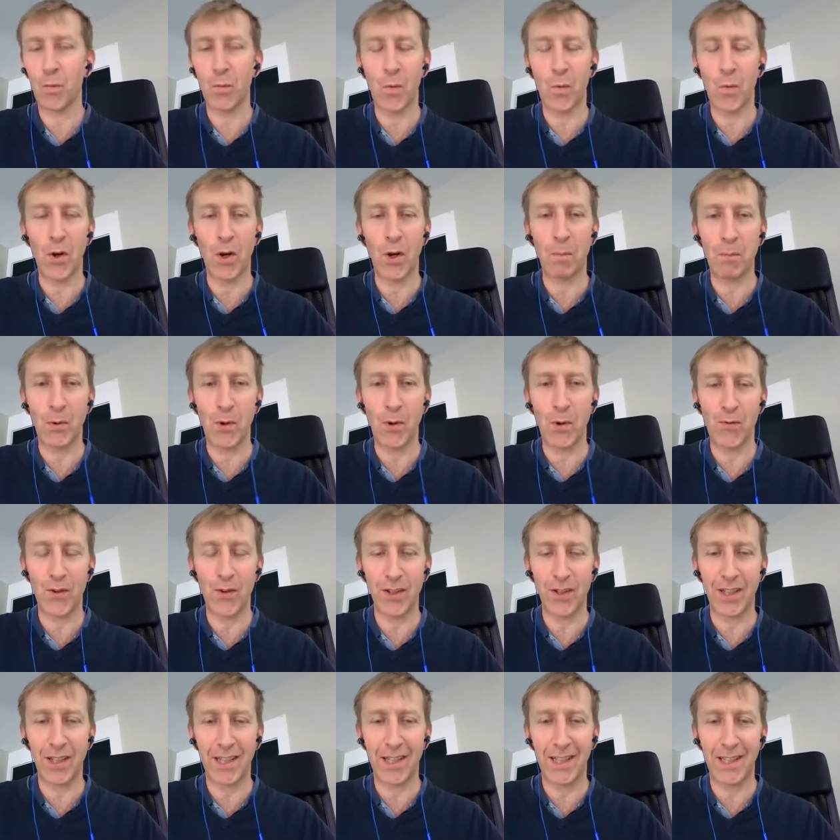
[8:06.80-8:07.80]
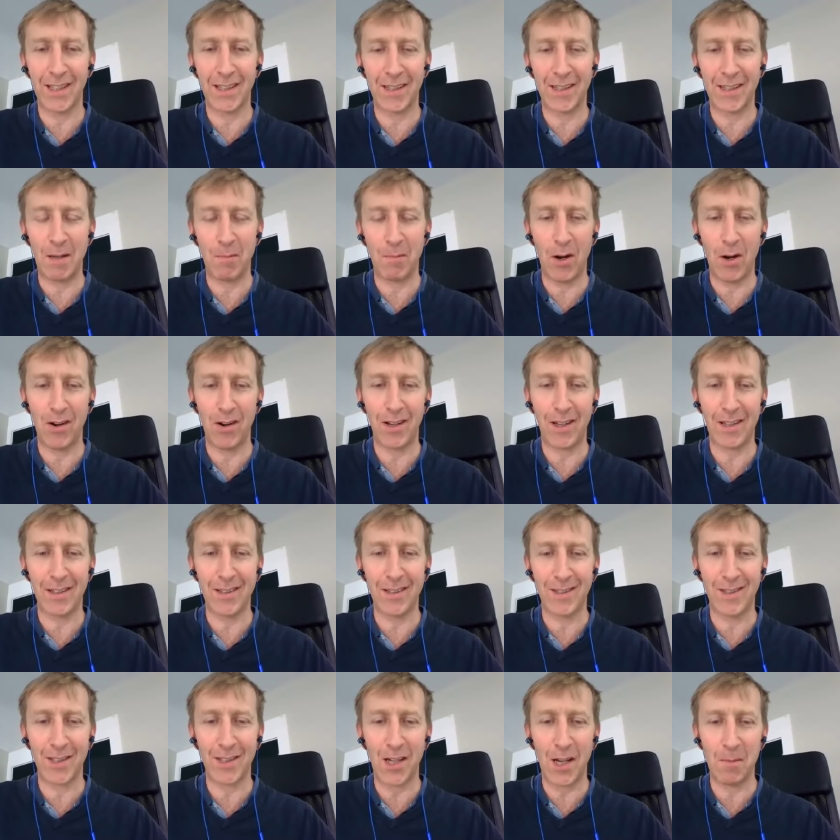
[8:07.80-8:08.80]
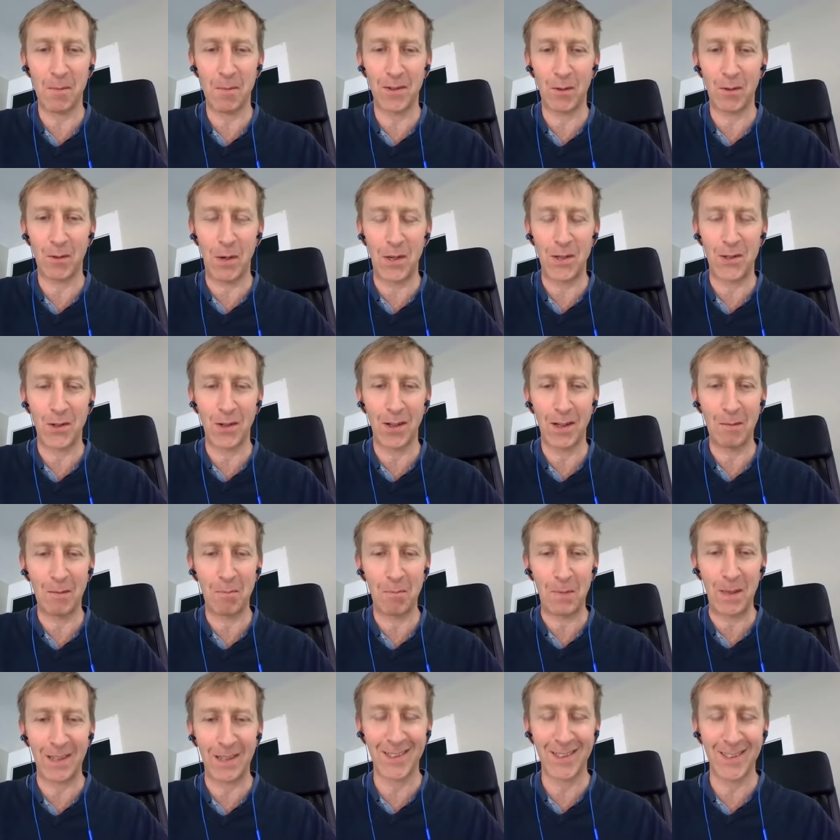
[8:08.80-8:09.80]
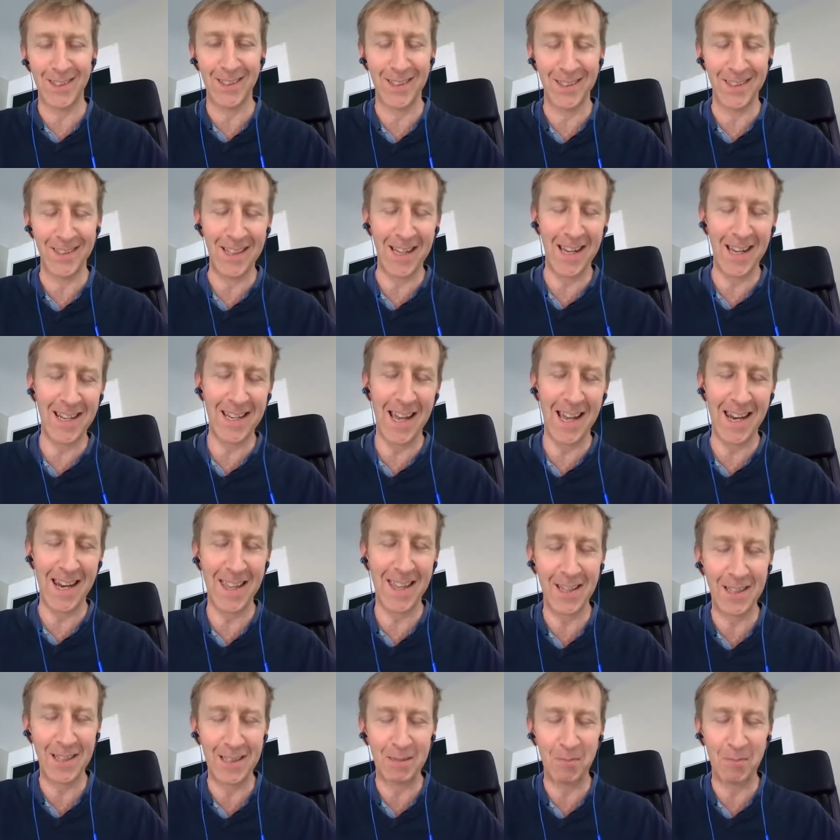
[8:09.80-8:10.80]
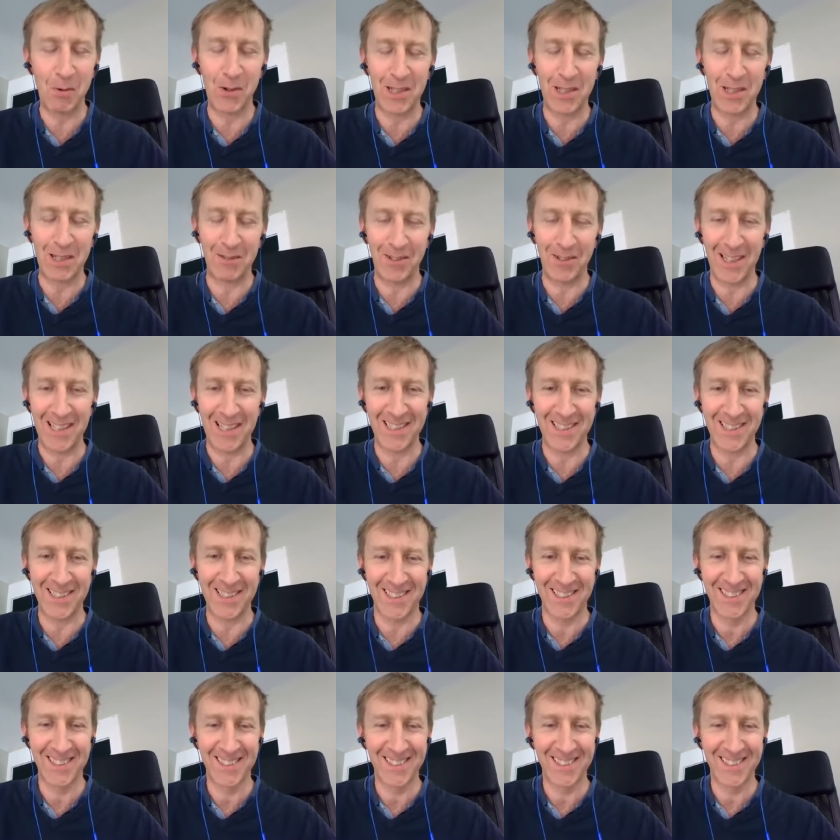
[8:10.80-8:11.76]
one up over the the Americans the time of the Winter Olympics and any anything sporting related. Oh,